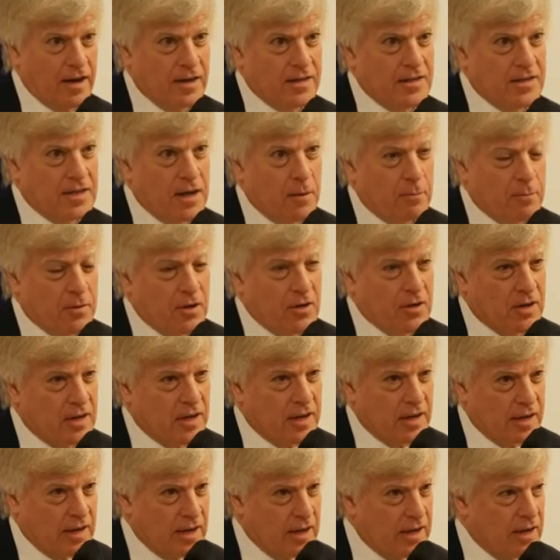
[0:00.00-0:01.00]

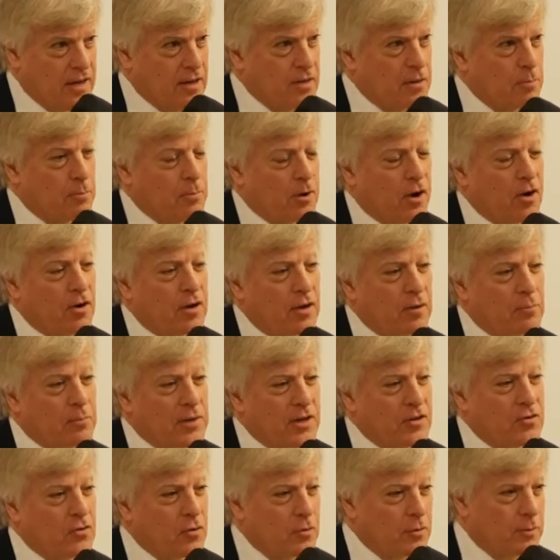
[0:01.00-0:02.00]
deputy in the
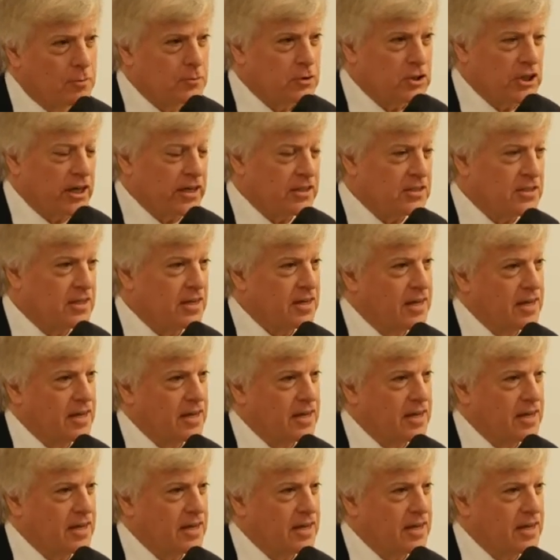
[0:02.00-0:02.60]
parliament who objected,